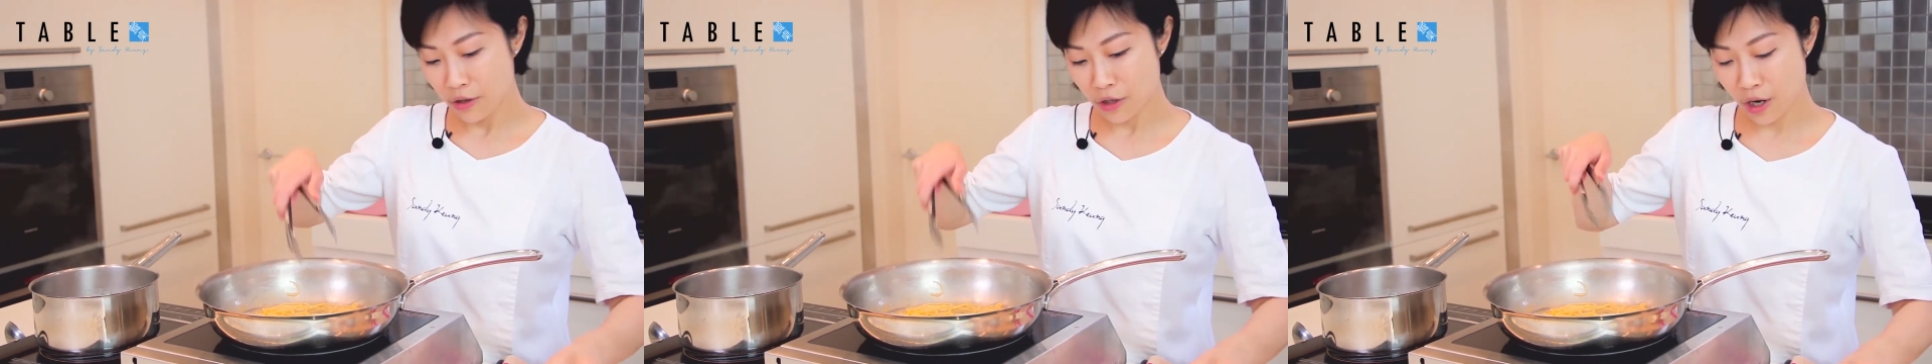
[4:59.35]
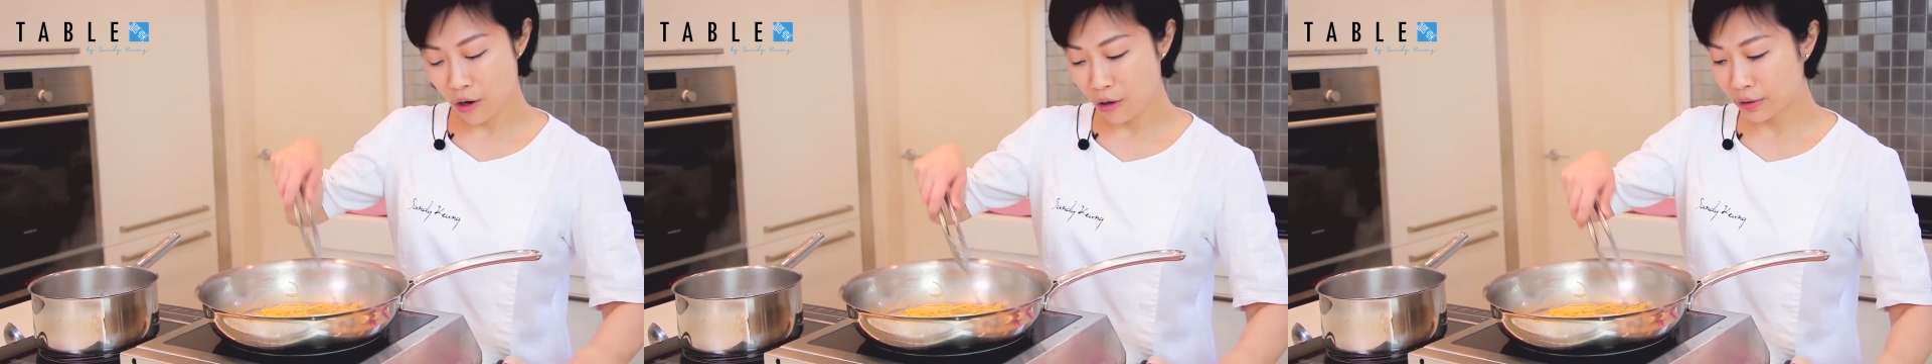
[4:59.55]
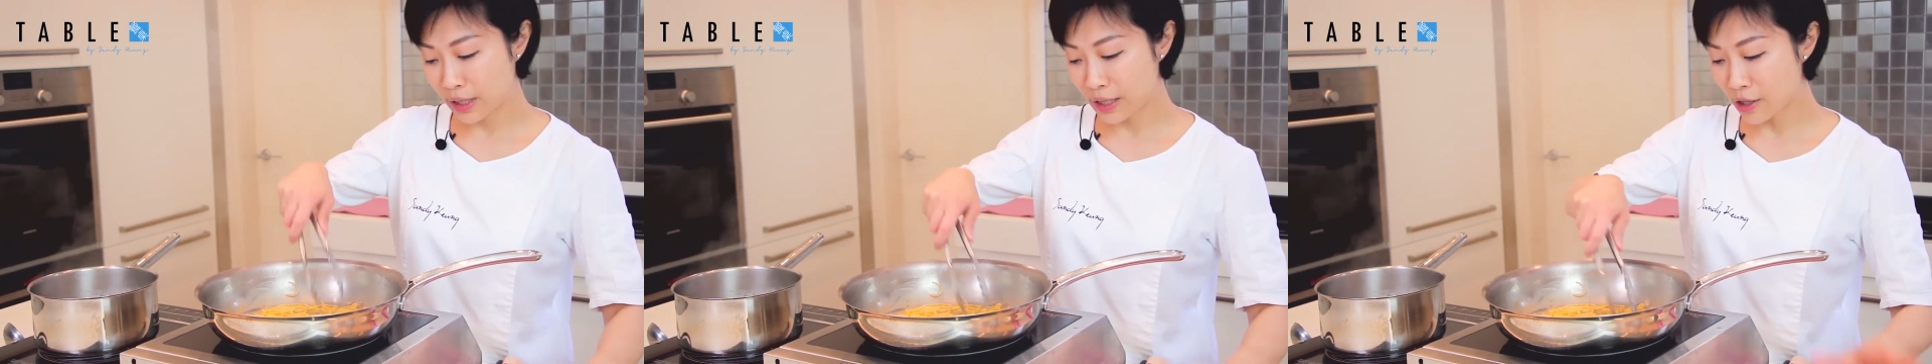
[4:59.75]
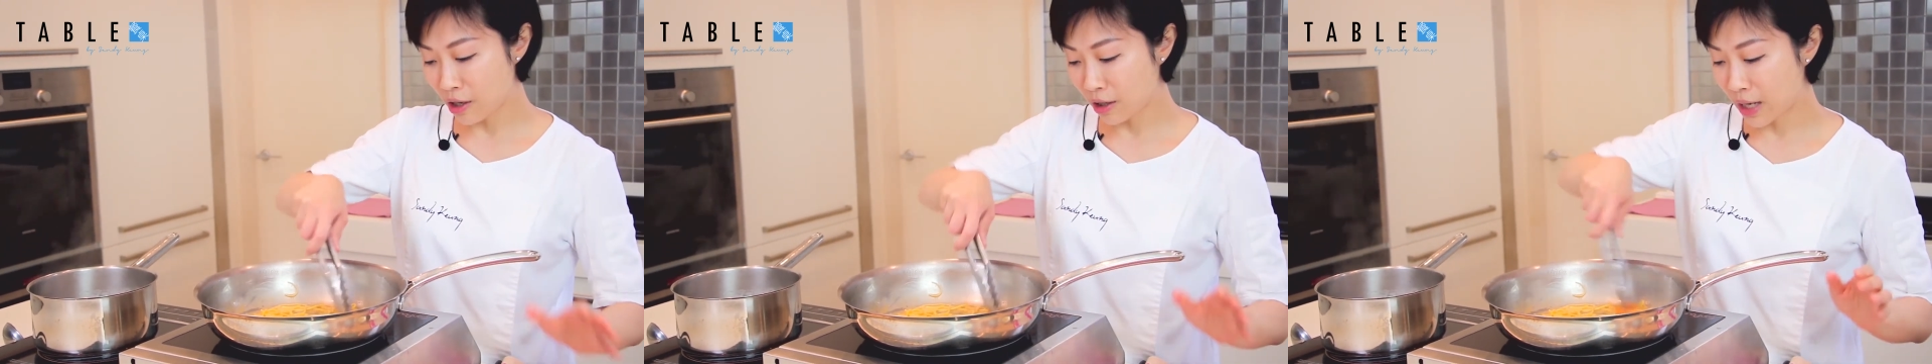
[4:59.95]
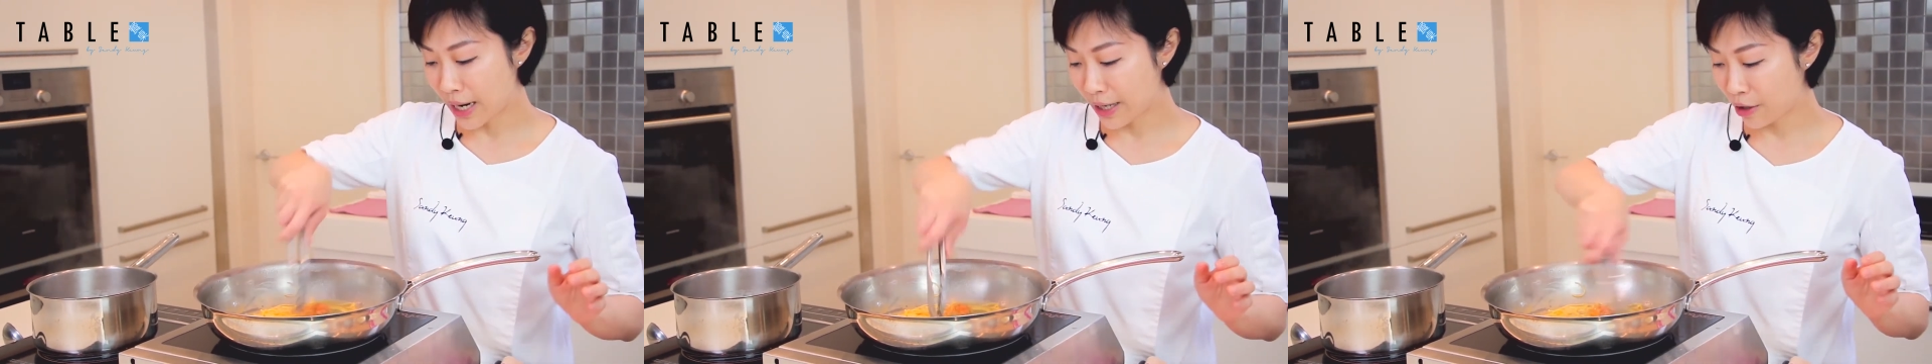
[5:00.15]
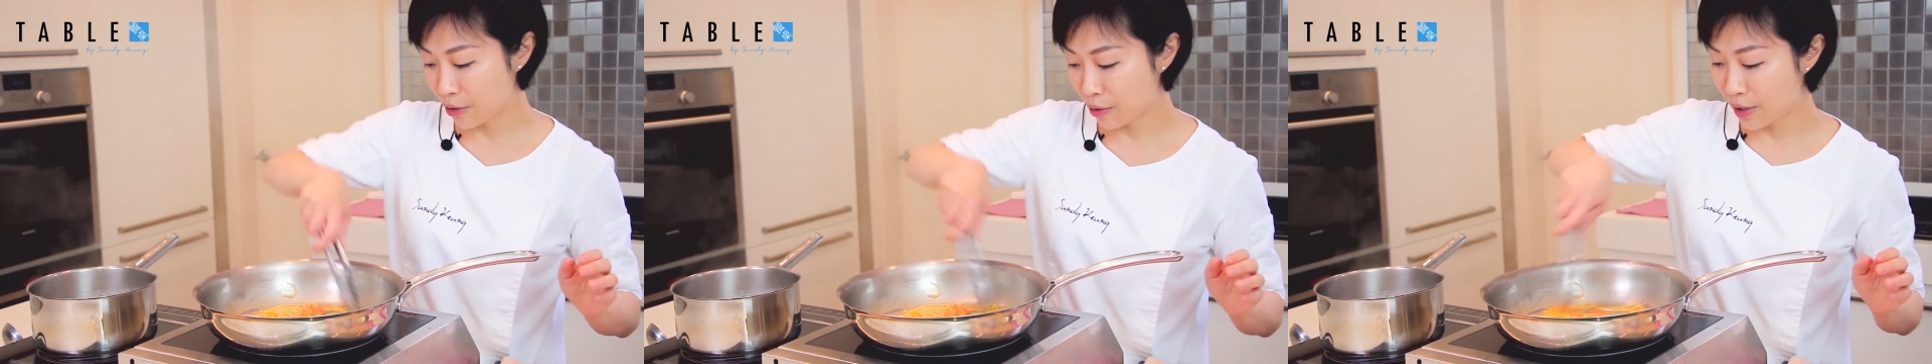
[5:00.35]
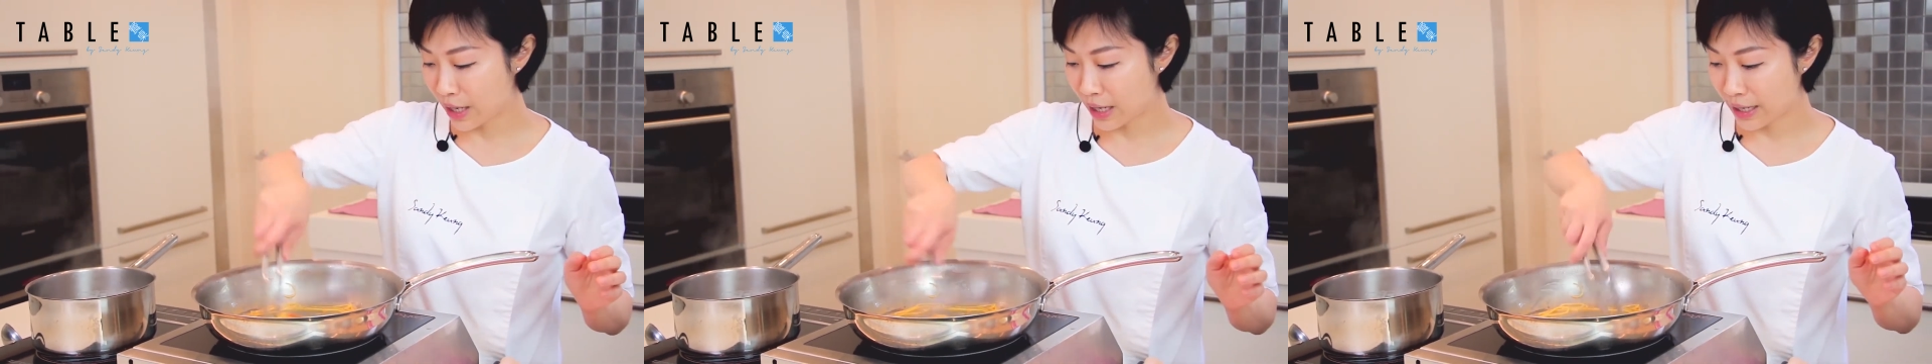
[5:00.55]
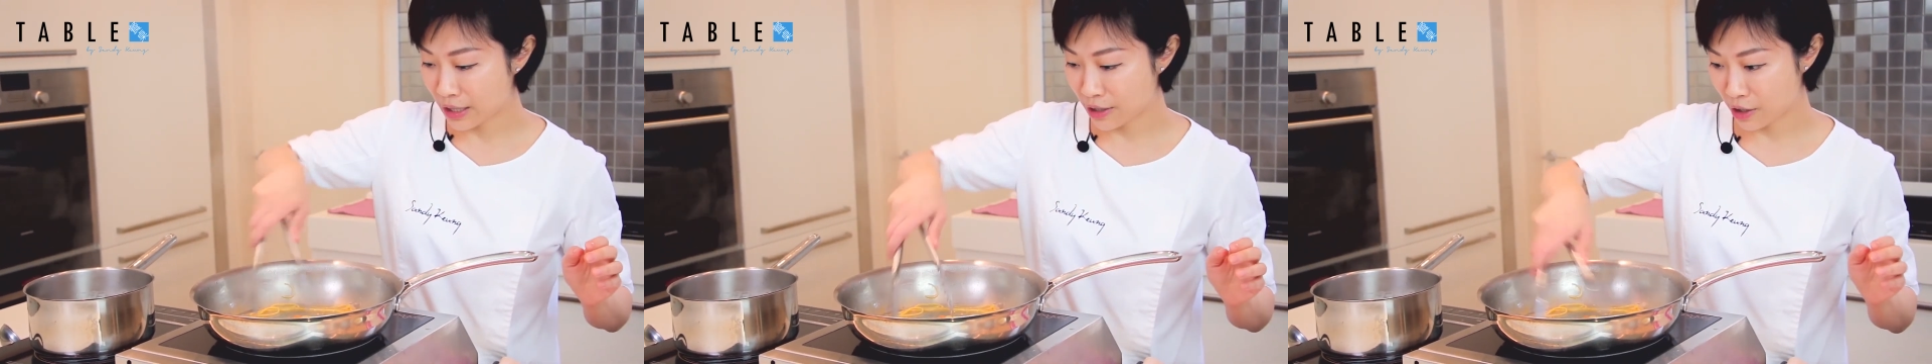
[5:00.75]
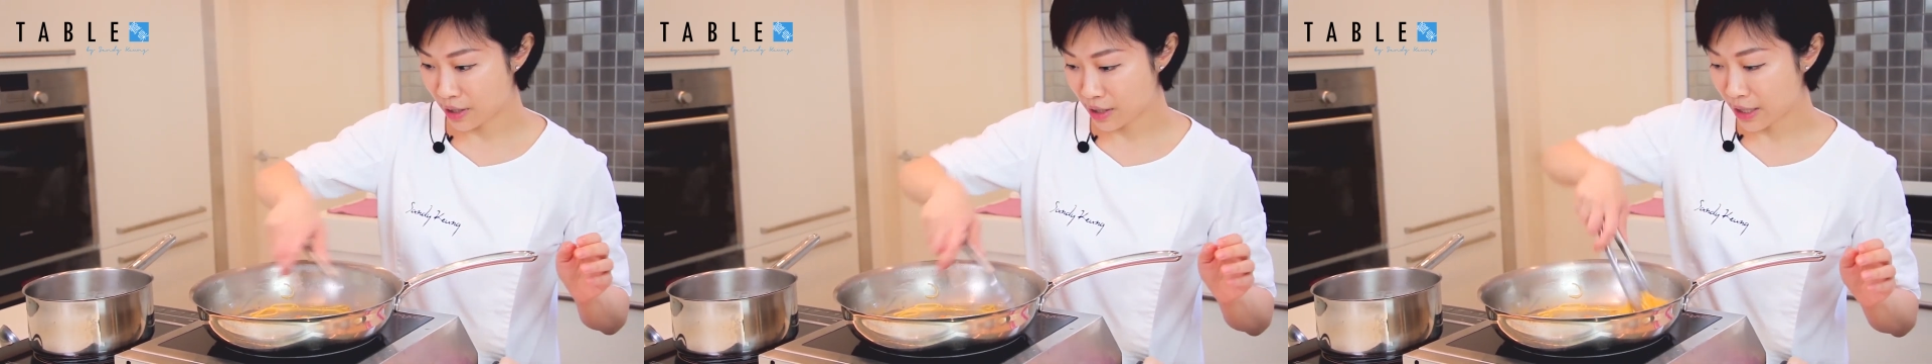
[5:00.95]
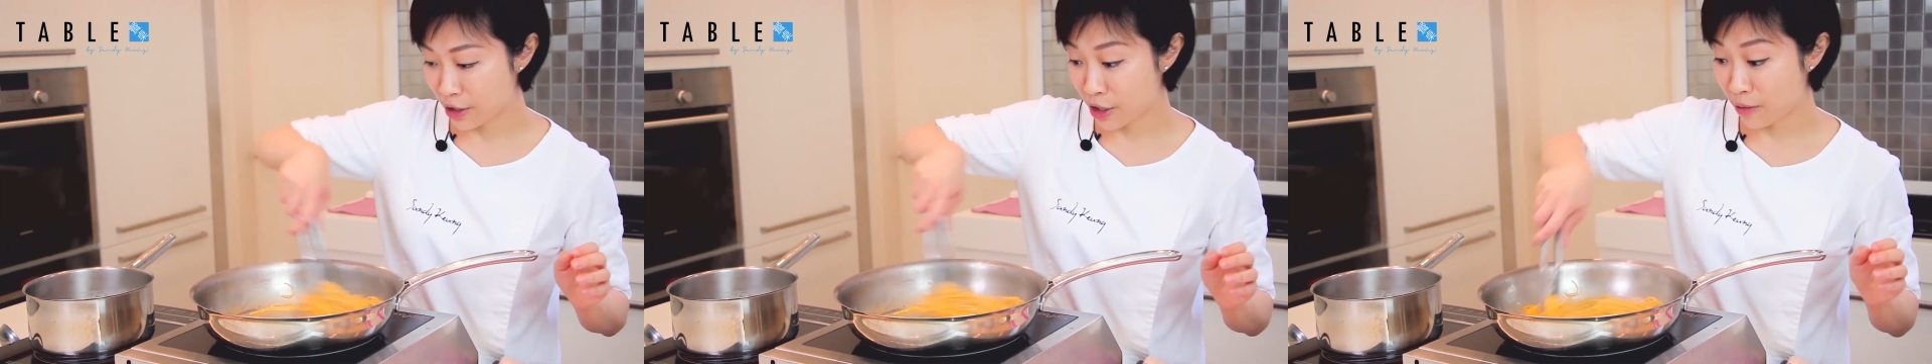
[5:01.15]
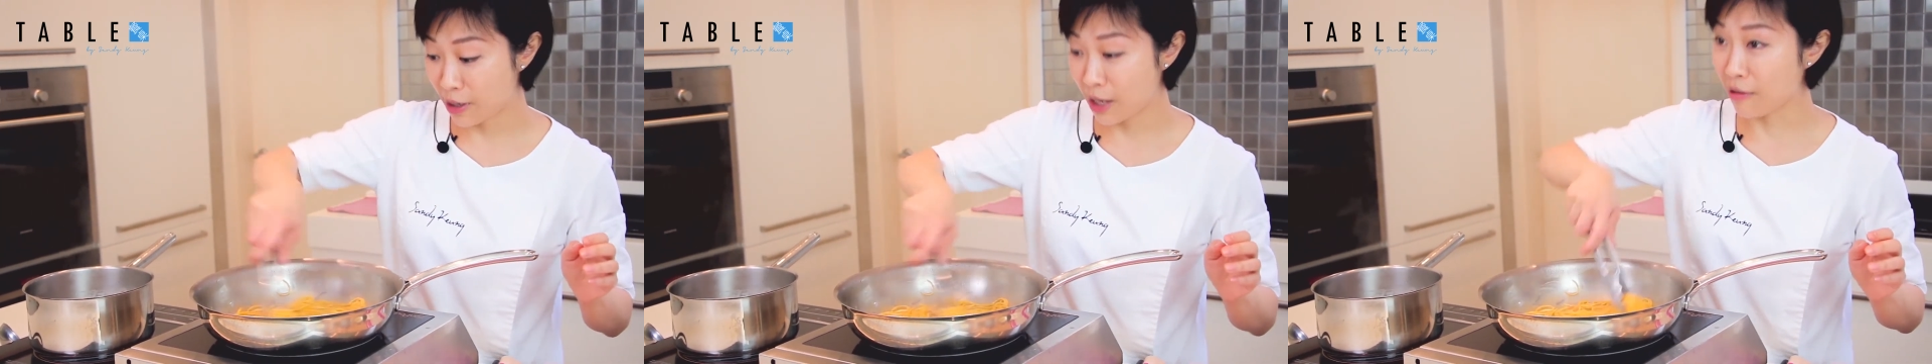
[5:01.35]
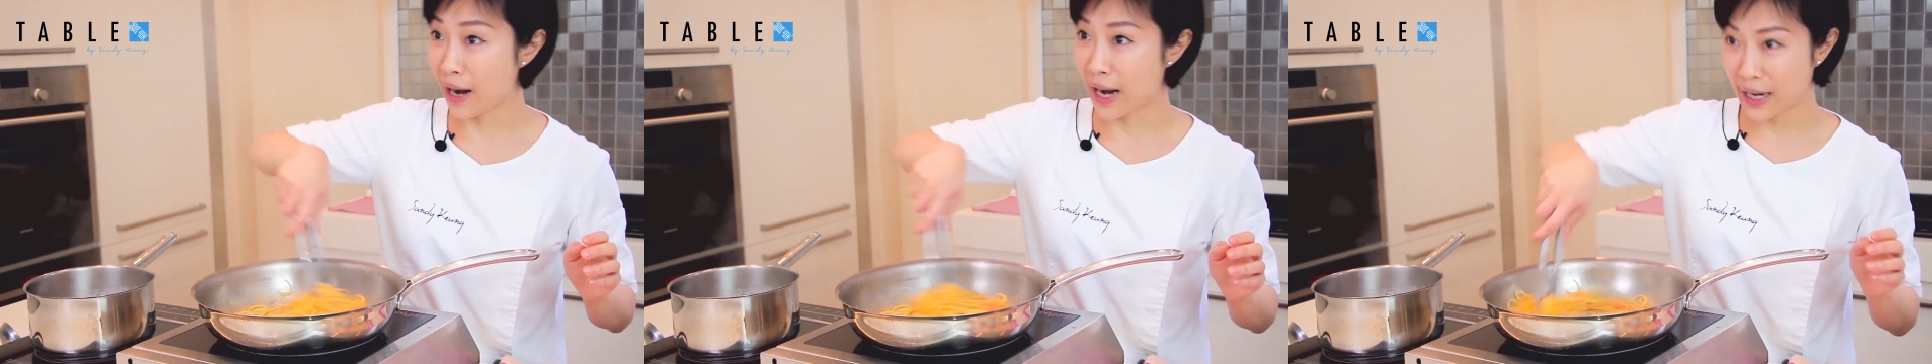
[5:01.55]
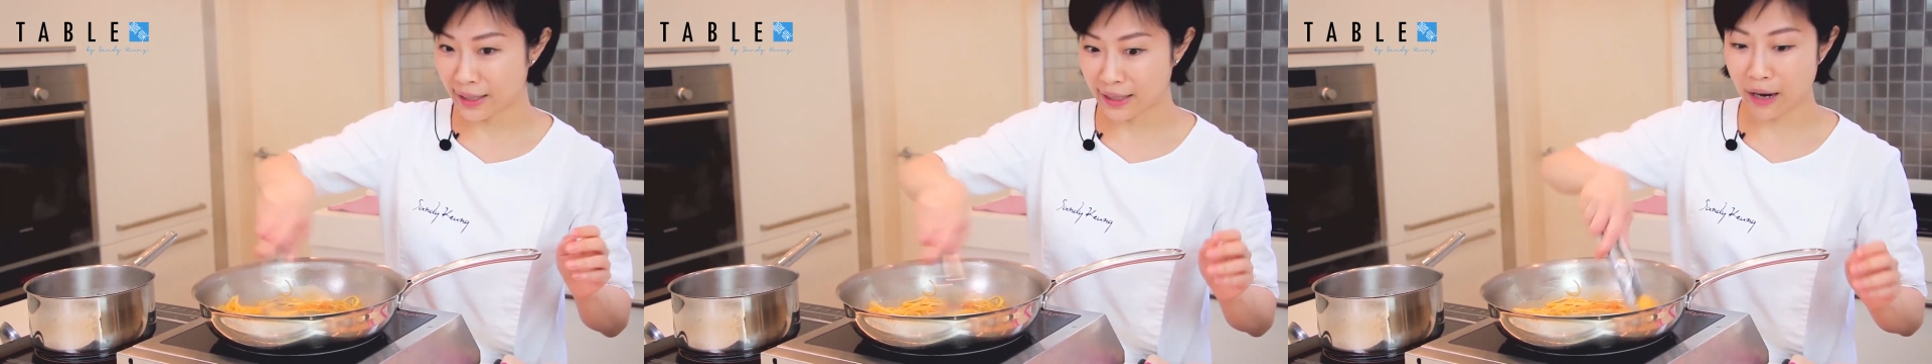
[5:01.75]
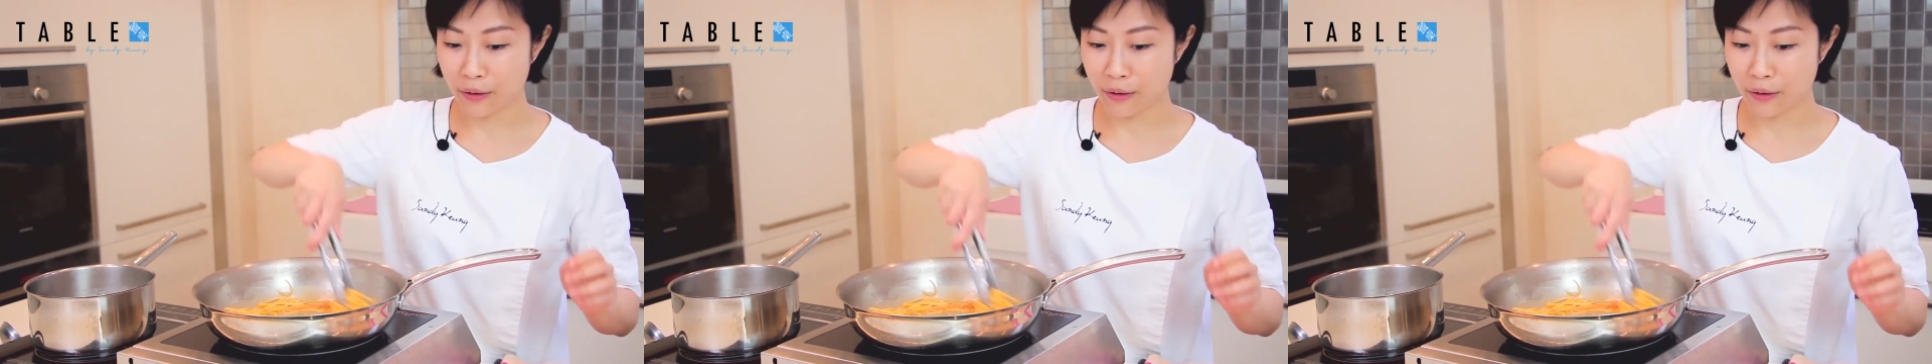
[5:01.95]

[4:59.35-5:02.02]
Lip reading: So this Hokkaido uni is sashimi grade